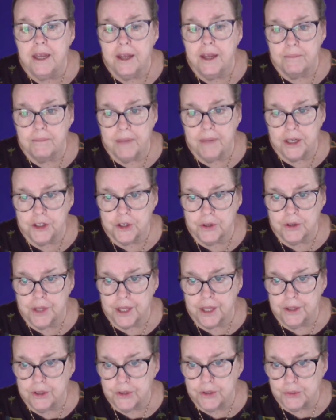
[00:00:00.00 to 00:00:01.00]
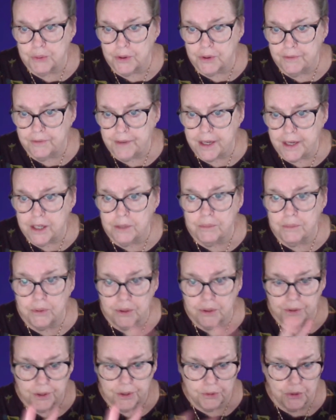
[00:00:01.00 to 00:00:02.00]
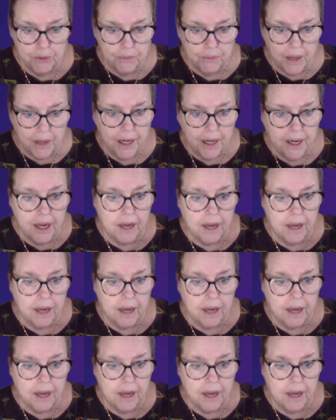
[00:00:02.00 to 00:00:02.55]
made sure that those were available through my